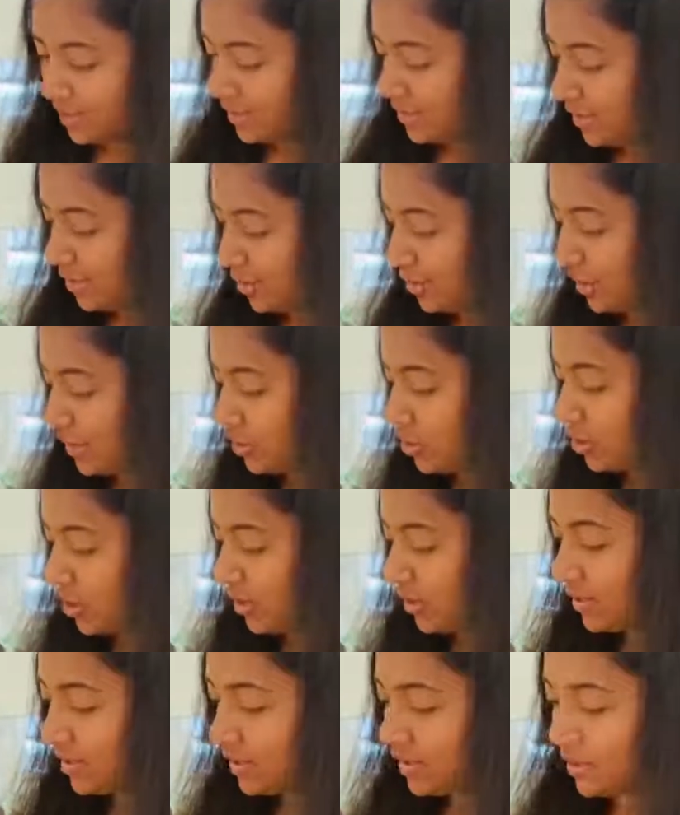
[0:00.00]
Now let's
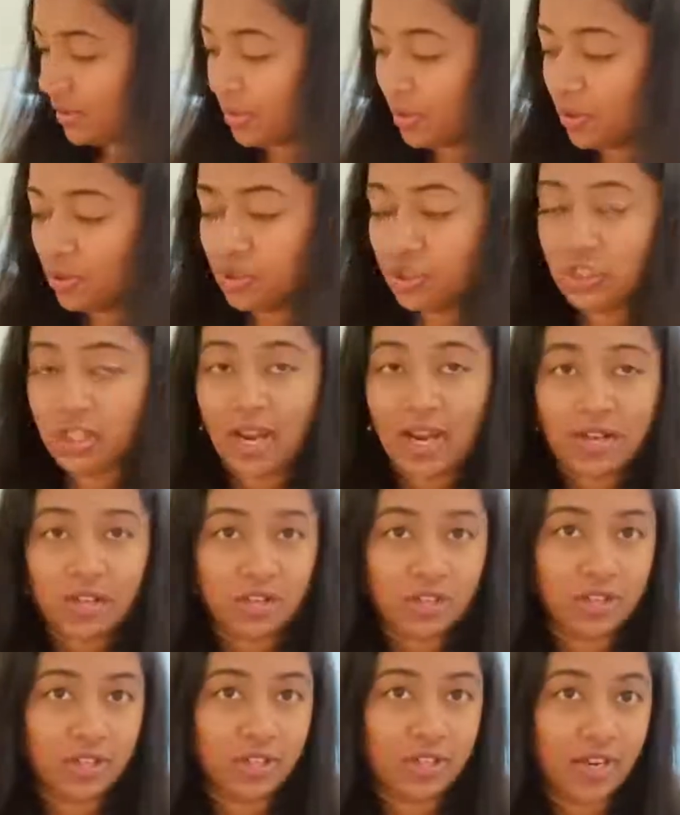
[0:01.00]
talk a little about
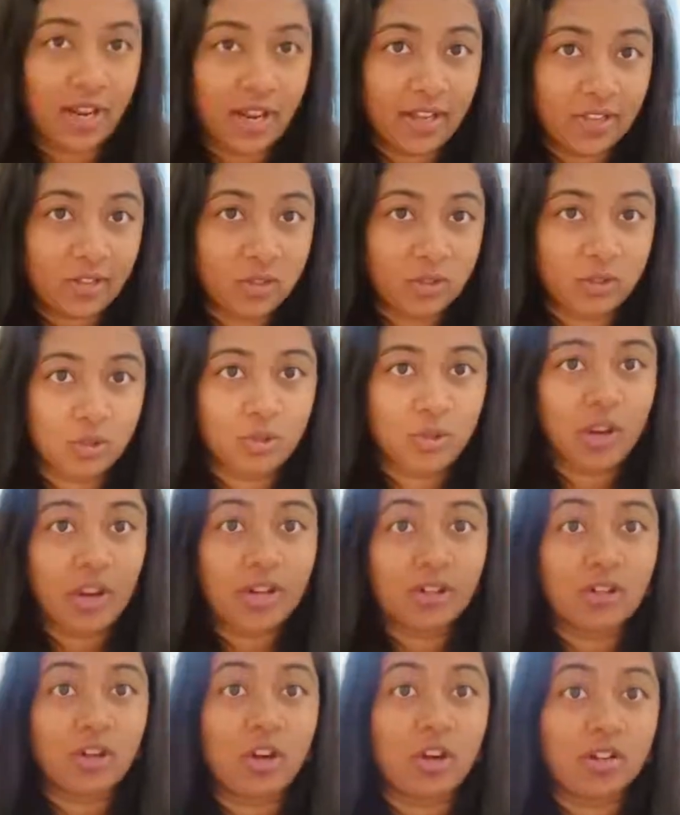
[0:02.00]
jaggery. As you know,
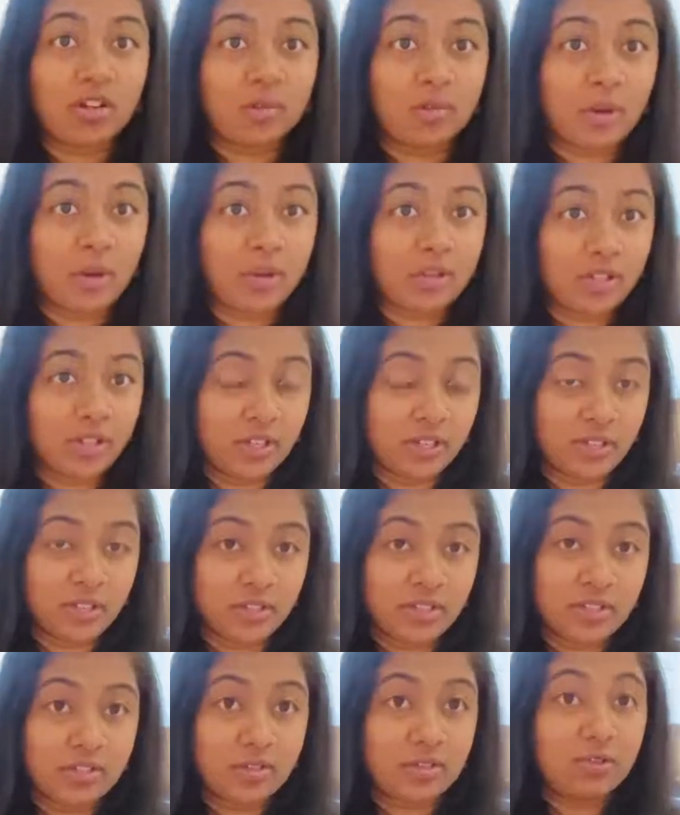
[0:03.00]
I talked about it.
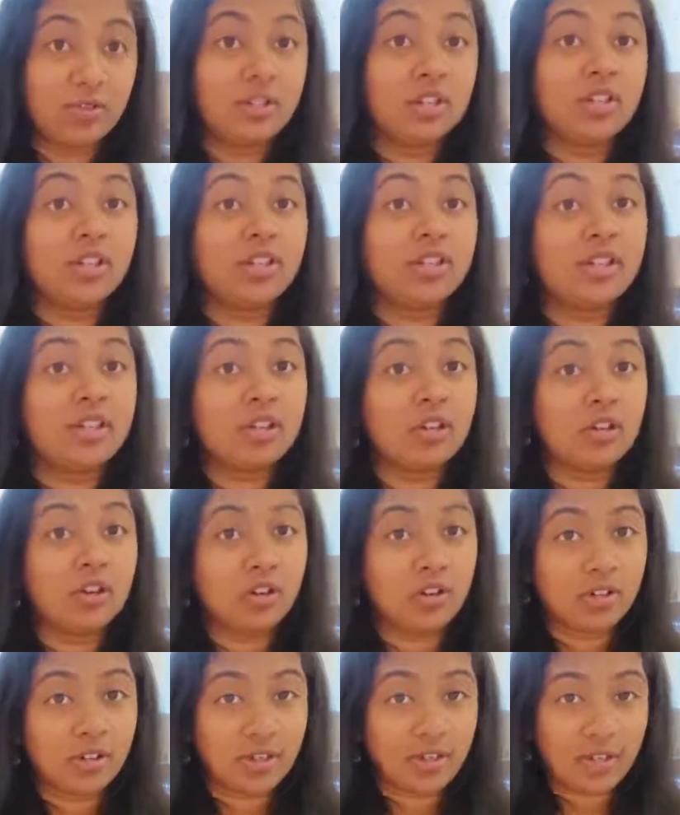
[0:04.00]
It's really
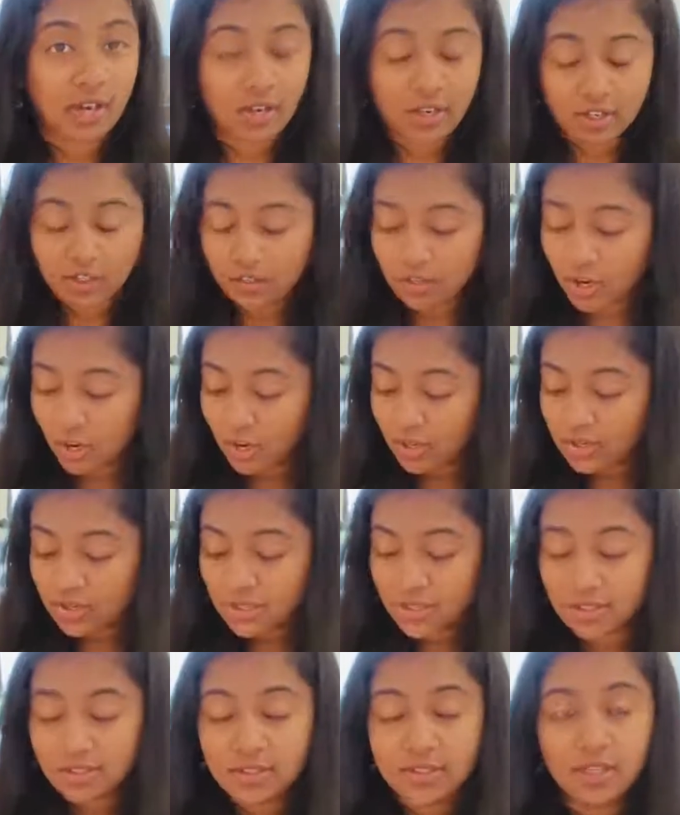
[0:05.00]
good in iron
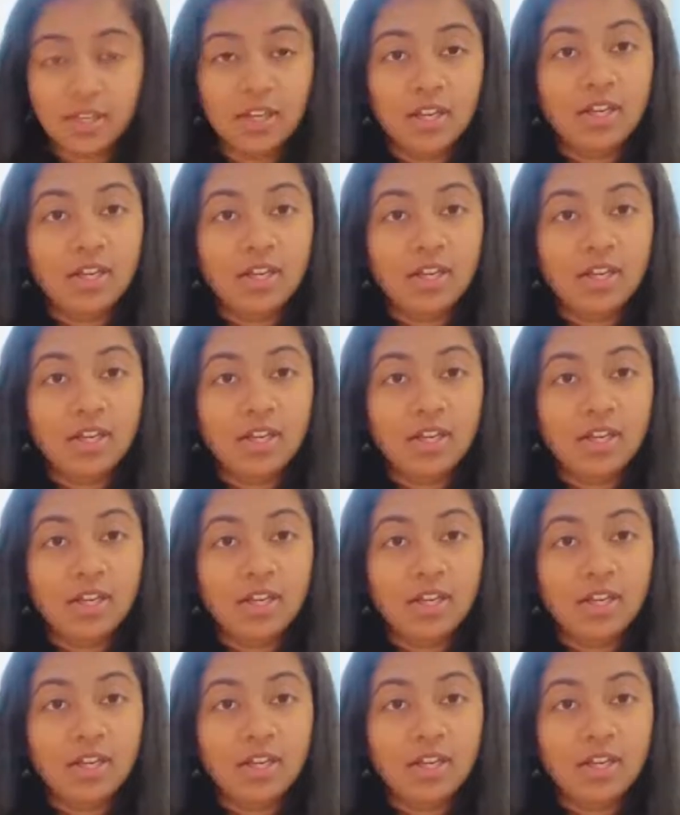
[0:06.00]
content.